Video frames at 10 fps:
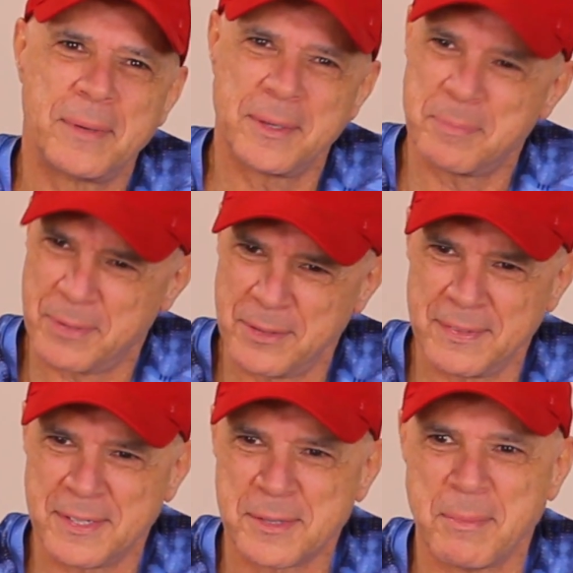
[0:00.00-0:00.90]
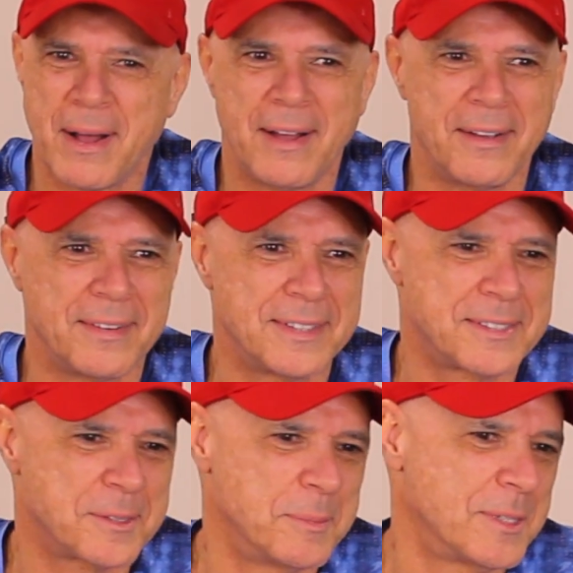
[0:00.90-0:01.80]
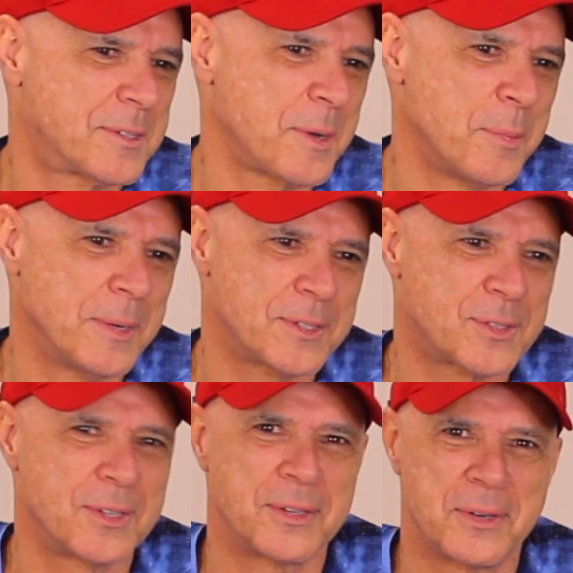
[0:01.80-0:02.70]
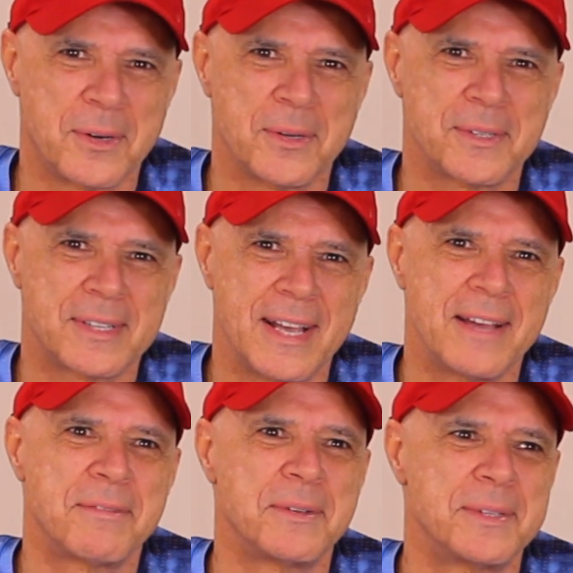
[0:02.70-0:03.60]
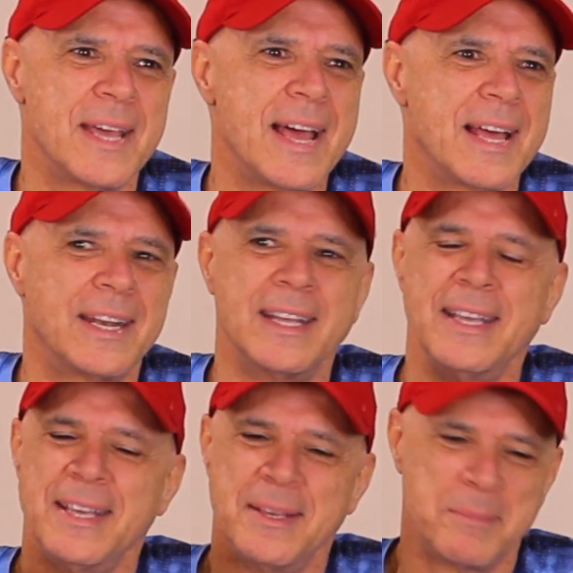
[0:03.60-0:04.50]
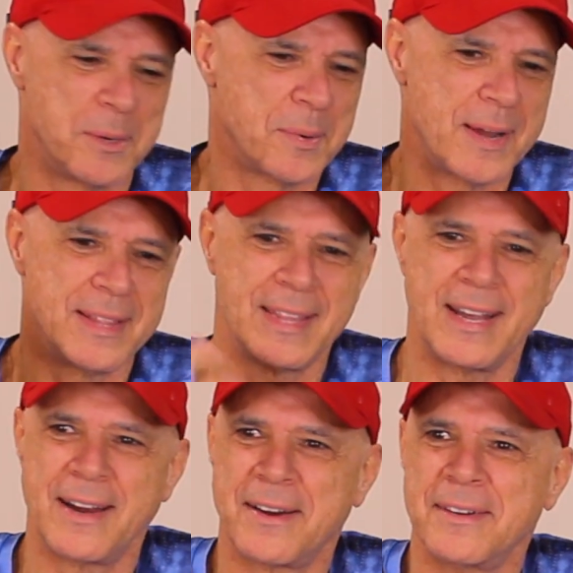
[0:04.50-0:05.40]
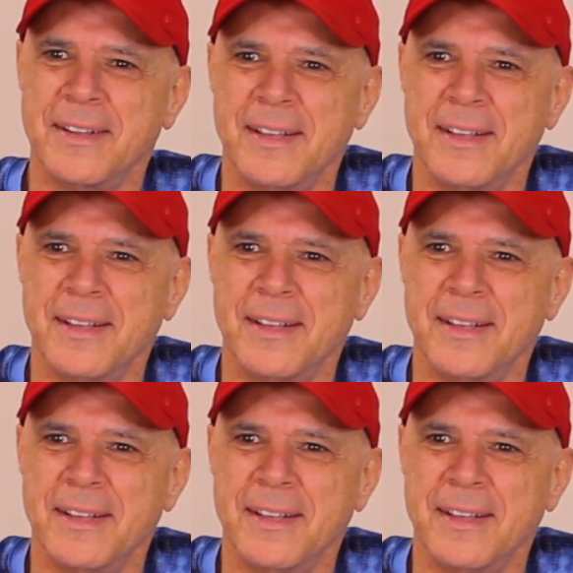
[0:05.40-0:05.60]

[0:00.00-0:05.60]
big approving smile, it just means so much to the girls to have their dad be right there,